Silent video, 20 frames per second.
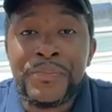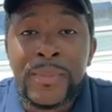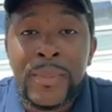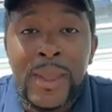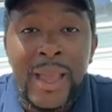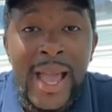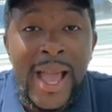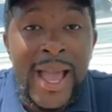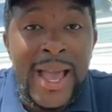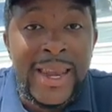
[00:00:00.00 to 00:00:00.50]

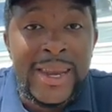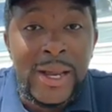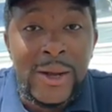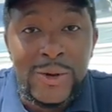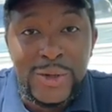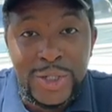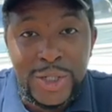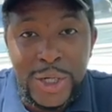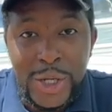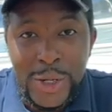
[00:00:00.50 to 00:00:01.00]
And I'm going
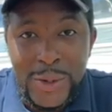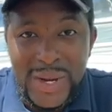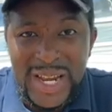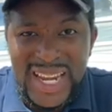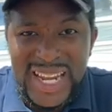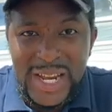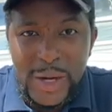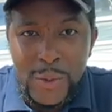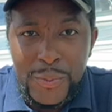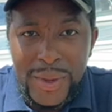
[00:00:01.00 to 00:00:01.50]
to show you a
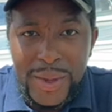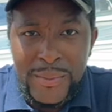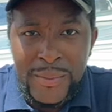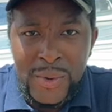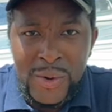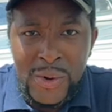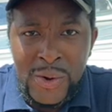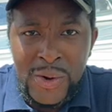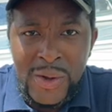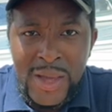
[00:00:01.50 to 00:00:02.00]
little bit
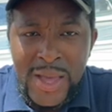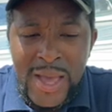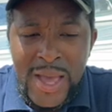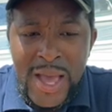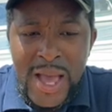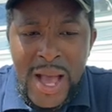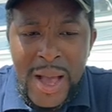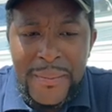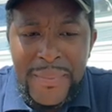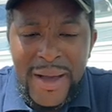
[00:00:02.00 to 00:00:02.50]
more
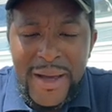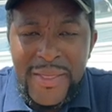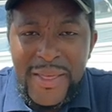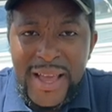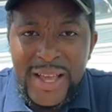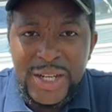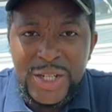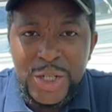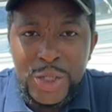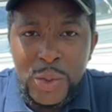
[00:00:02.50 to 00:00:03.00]
about
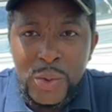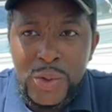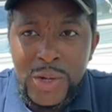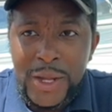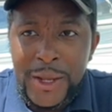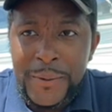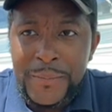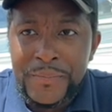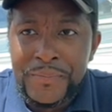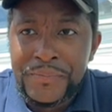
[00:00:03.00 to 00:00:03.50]
that
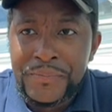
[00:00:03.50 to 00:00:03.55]
shortly.